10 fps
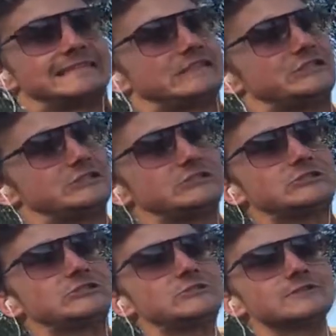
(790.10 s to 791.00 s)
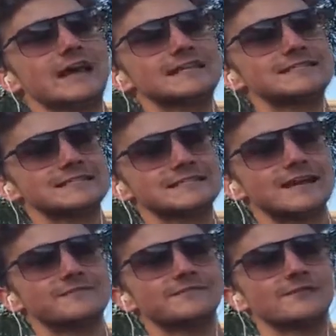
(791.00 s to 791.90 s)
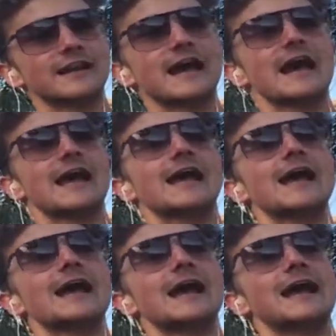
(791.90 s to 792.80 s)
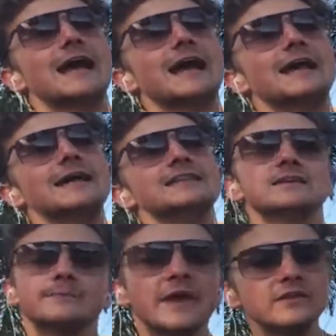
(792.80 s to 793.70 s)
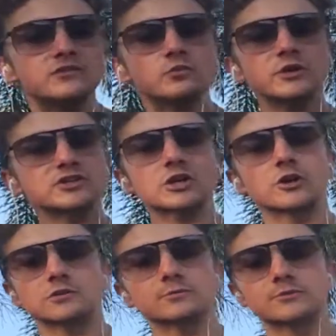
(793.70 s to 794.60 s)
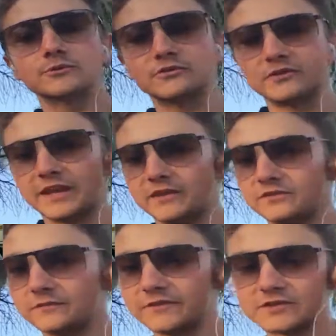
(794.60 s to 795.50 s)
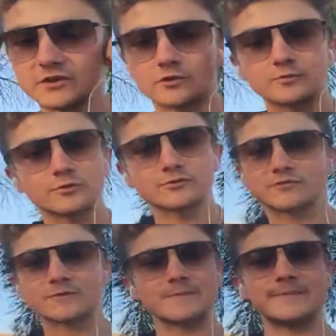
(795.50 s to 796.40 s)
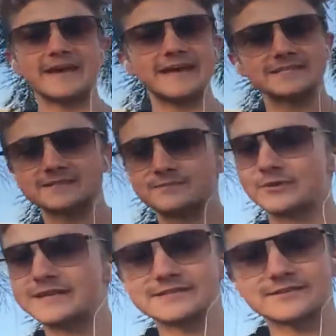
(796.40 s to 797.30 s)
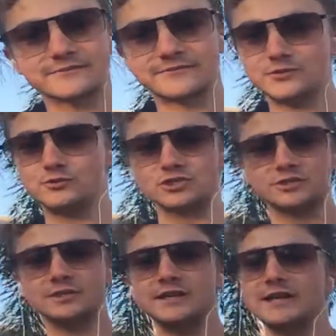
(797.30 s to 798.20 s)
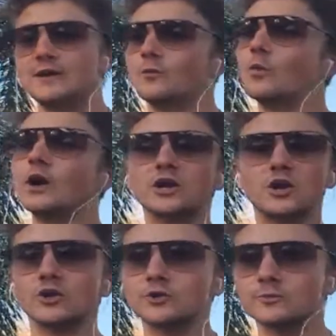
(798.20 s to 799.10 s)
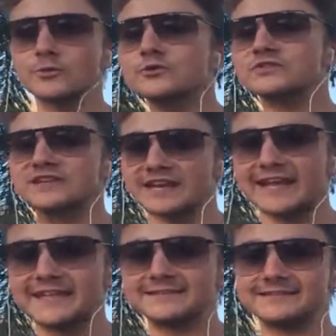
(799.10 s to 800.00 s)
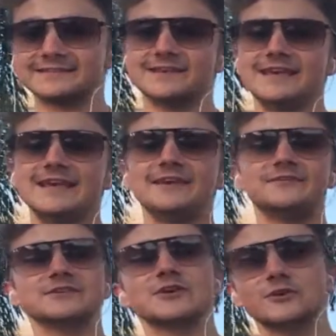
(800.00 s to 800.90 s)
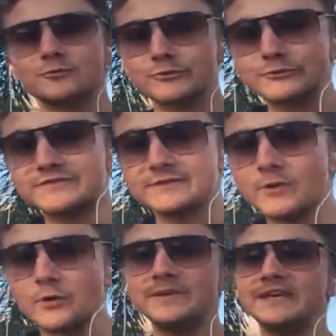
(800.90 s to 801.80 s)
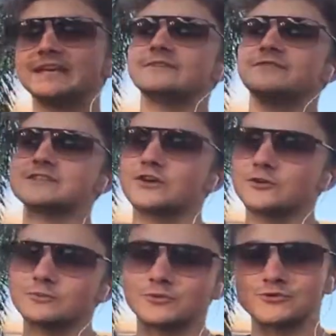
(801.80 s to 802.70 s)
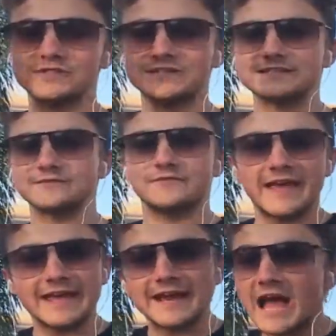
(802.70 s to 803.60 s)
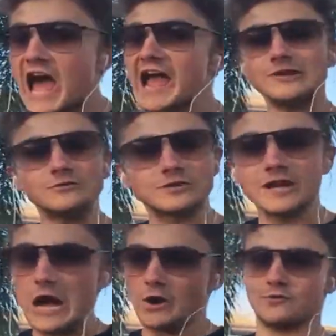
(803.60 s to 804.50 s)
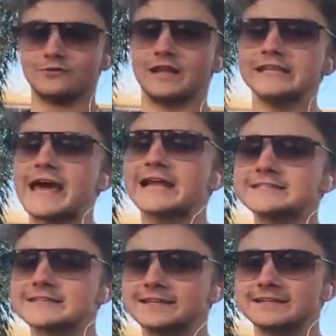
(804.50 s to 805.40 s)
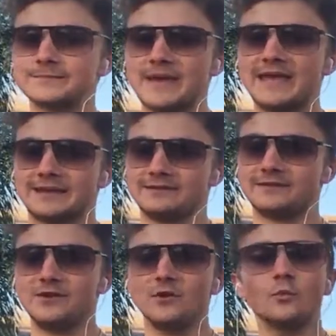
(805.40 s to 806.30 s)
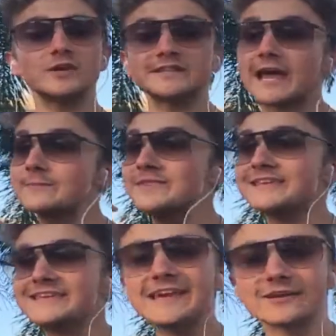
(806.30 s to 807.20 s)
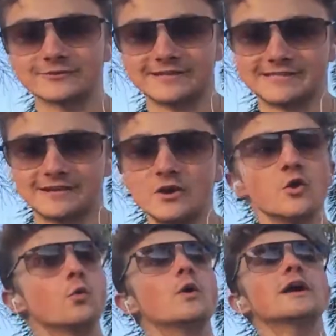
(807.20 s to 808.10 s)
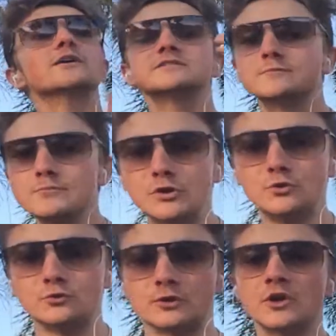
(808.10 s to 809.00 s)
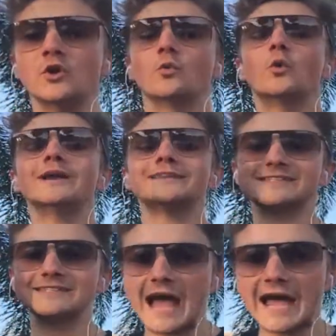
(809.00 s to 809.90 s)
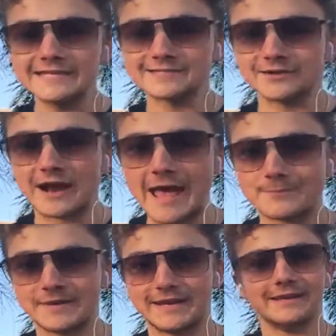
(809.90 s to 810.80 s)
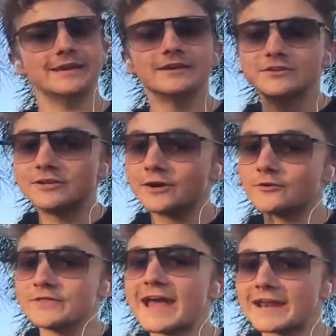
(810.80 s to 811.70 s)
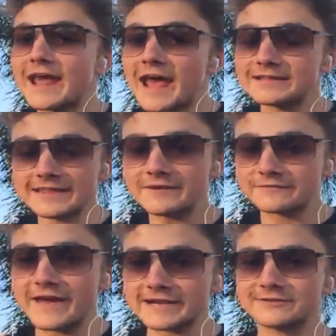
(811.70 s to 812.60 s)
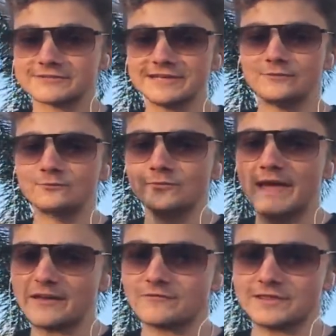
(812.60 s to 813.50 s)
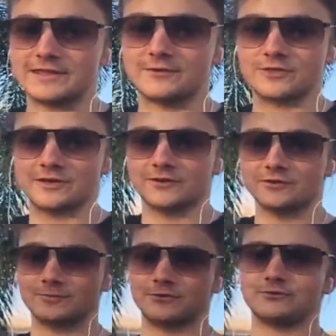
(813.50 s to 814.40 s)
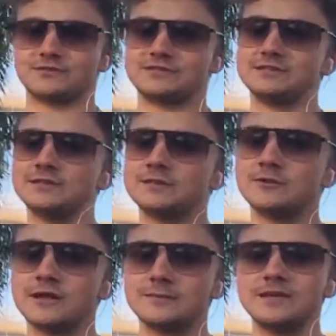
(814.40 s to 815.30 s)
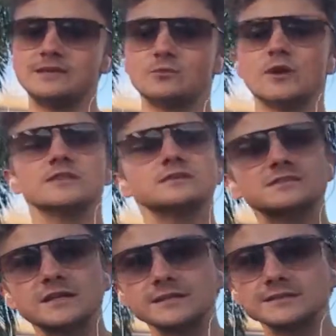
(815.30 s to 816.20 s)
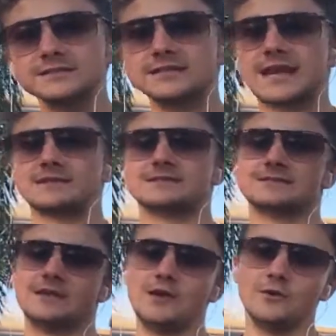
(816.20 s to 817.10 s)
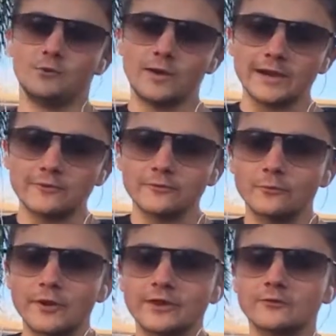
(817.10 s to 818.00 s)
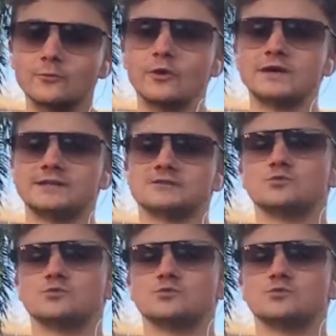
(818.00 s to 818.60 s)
a tough one. It depends which Colonel Bruce it is. If it's Colonel Bruce from the past, present, or future, what Colonel Bruce it is. If it's Colonel Bruce in Mobile, if it's Colonel Bruce in Savannah, I don't know. A lot's going to depend. What time of the year is it? Where's the moon? What signs are happening? You know, that factors in everything with Colonel Bruce. Hmm. You know what I mean? Where the sun sets, where it was. What's,